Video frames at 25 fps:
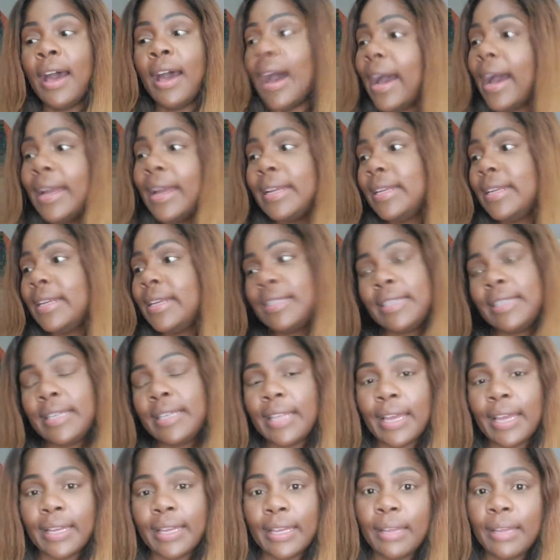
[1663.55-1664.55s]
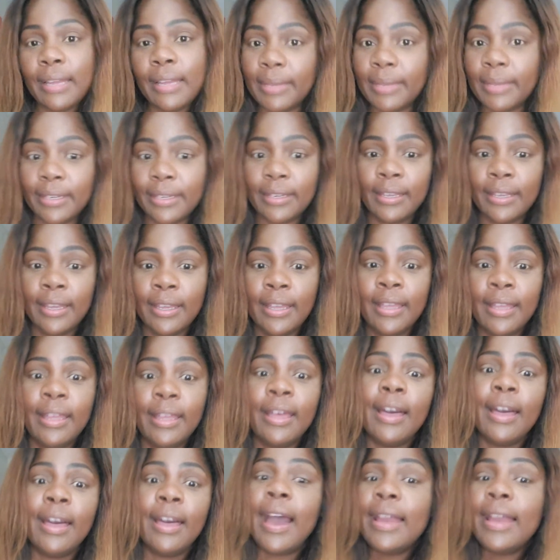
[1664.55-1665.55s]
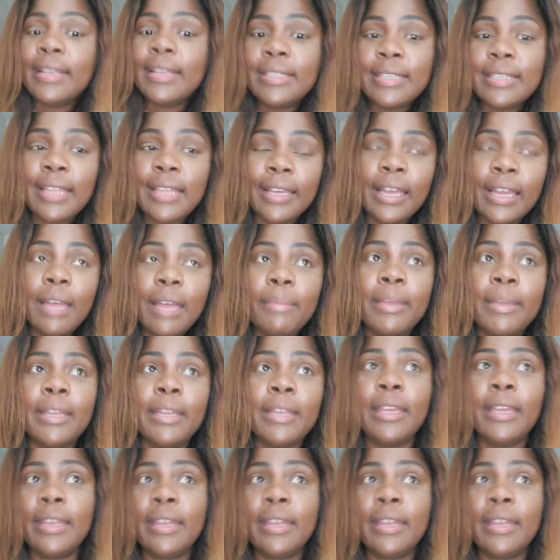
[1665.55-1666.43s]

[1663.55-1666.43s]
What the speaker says: I didn't see that coming. I didn't see that coming.